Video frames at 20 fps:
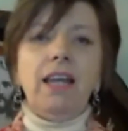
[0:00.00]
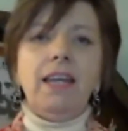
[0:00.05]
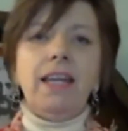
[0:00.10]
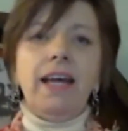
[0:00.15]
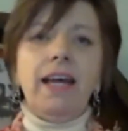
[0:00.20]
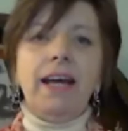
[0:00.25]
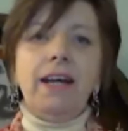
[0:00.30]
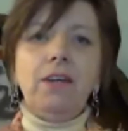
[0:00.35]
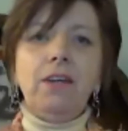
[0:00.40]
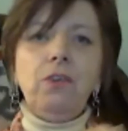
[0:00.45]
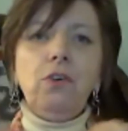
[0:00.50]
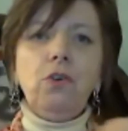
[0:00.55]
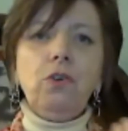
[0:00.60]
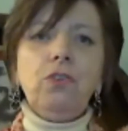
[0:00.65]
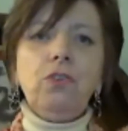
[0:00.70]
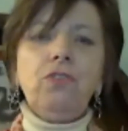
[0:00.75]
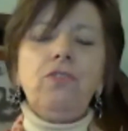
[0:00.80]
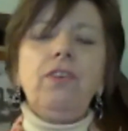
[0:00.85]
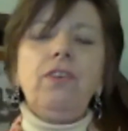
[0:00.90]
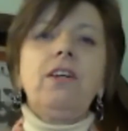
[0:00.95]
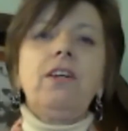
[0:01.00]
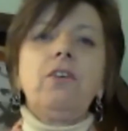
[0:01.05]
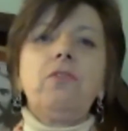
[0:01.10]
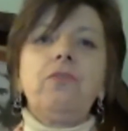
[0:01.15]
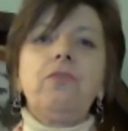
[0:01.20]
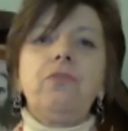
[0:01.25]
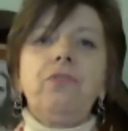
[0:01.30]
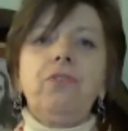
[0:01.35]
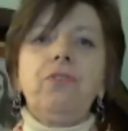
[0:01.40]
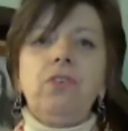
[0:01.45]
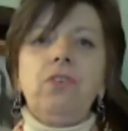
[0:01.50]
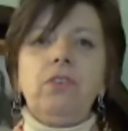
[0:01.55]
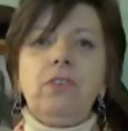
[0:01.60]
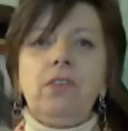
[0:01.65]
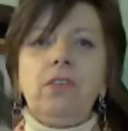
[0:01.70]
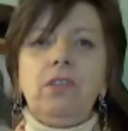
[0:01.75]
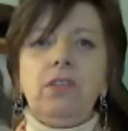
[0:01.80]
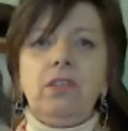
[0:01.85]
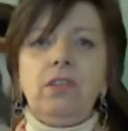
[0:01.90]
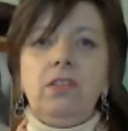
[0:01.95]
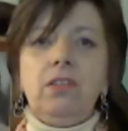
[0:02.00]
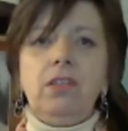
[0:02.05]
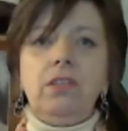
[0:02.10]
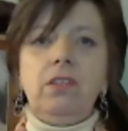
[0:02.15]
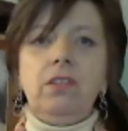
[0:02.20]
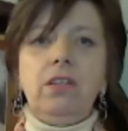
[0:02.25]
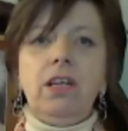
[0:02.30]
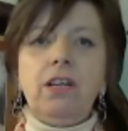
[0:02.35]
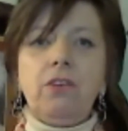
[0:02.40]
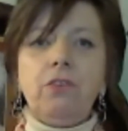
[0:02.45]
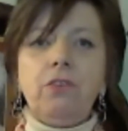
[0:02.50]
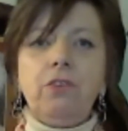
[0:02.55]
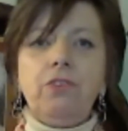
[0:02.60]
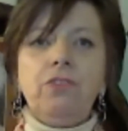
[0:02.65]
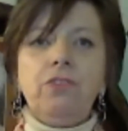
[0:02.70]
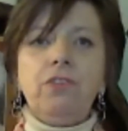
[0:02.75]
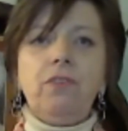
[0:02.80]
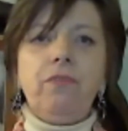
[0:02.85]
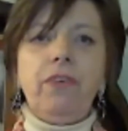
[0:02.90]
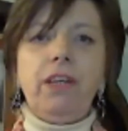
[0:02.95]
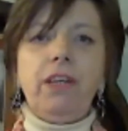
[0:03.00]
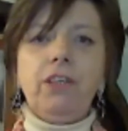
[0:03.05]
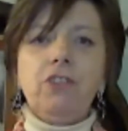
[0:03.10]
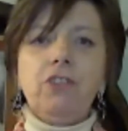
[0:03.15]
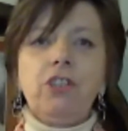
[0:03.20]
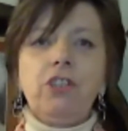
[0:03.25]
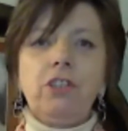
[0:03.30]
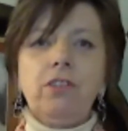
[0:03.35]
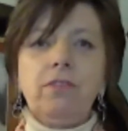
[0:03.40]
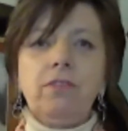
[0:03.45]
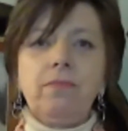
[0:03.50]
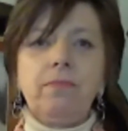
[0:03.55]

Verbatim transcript: Allow yourself a crucifixion